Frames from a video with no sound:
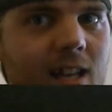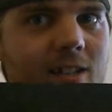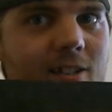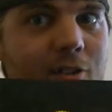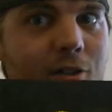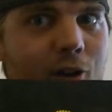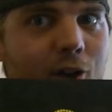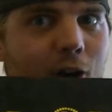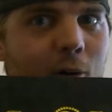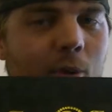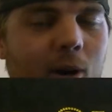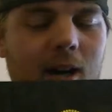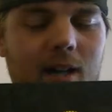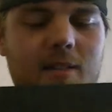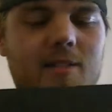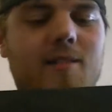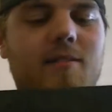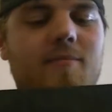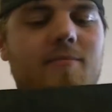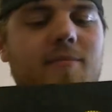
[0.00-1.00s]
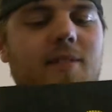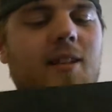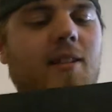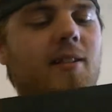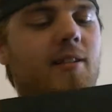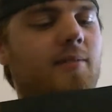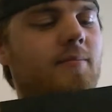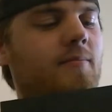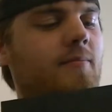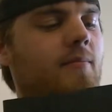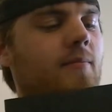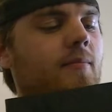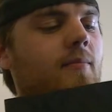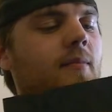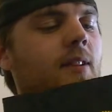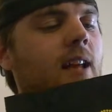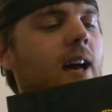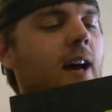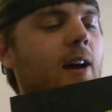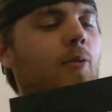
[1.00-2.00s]
cigar box that a
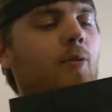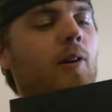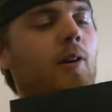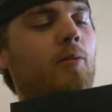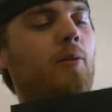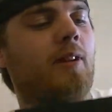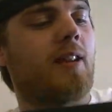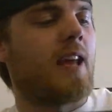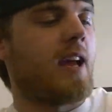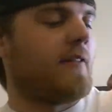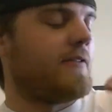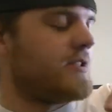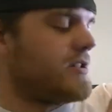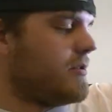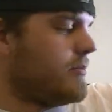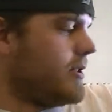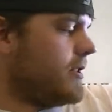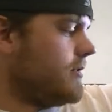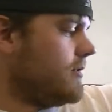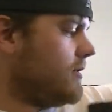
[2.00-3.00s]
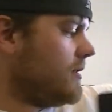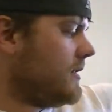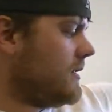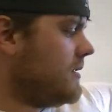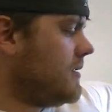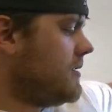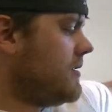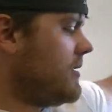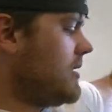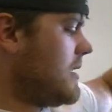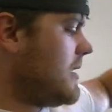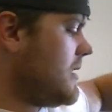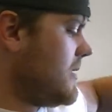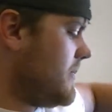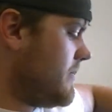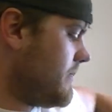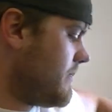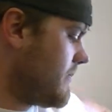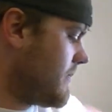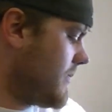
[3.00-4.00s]
guy I work with gave to me.
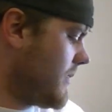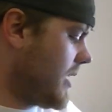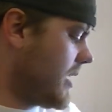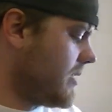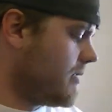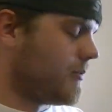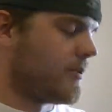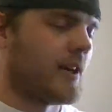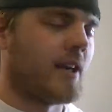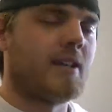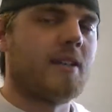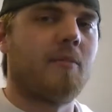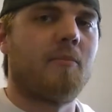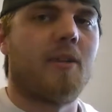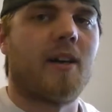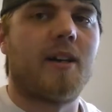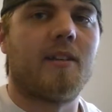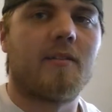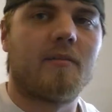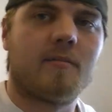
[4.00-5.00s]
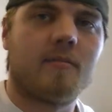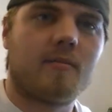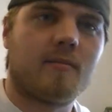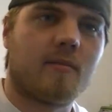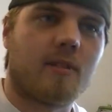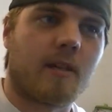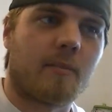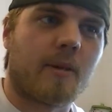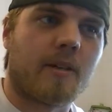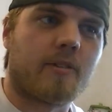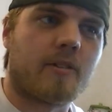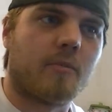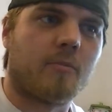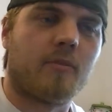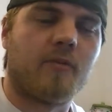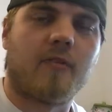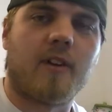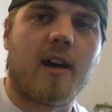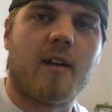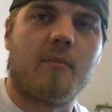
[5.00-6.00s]
I know when I did my
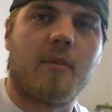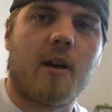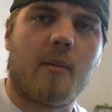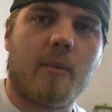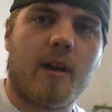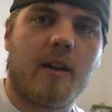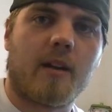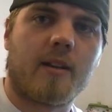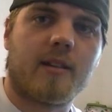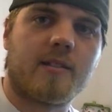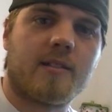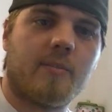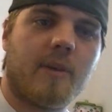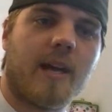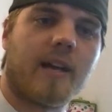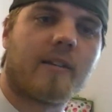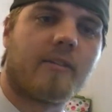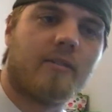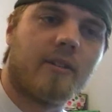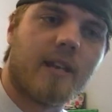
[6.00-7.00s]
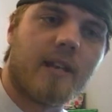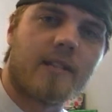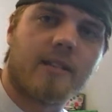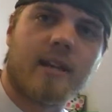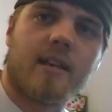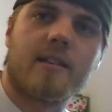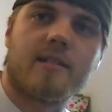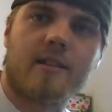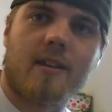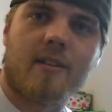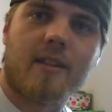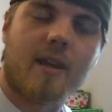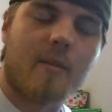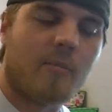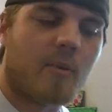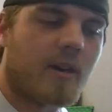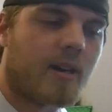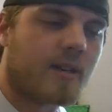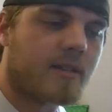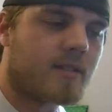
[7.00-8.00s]
555, my American tobacco, you guys kind of saw that
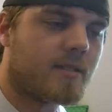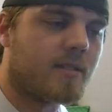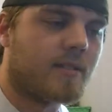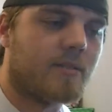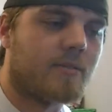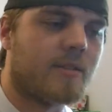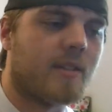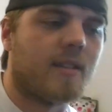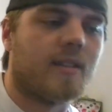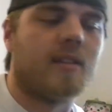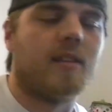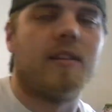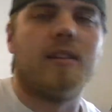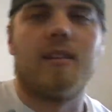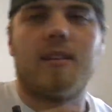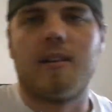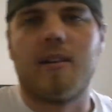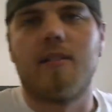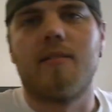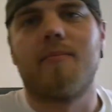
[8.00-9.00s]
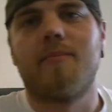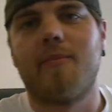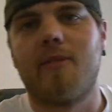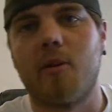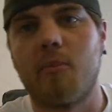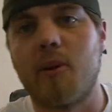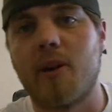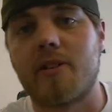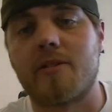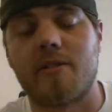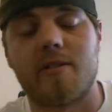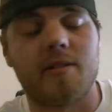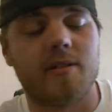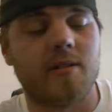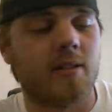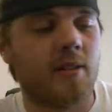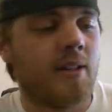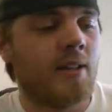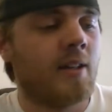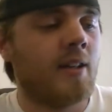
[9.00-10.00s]
box. It was in the pictures.
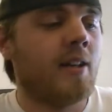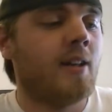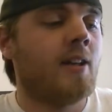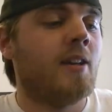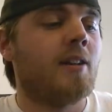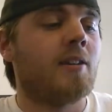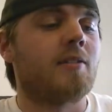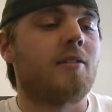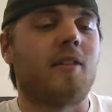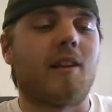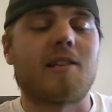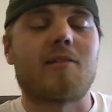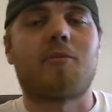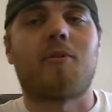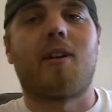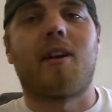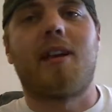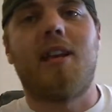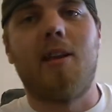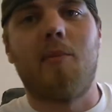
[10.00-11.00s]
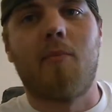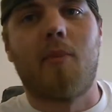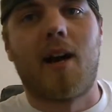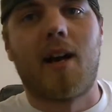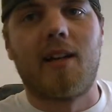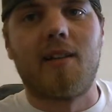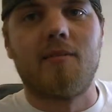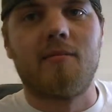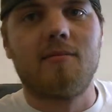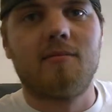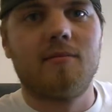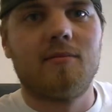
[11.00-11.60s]
So that's where I keep my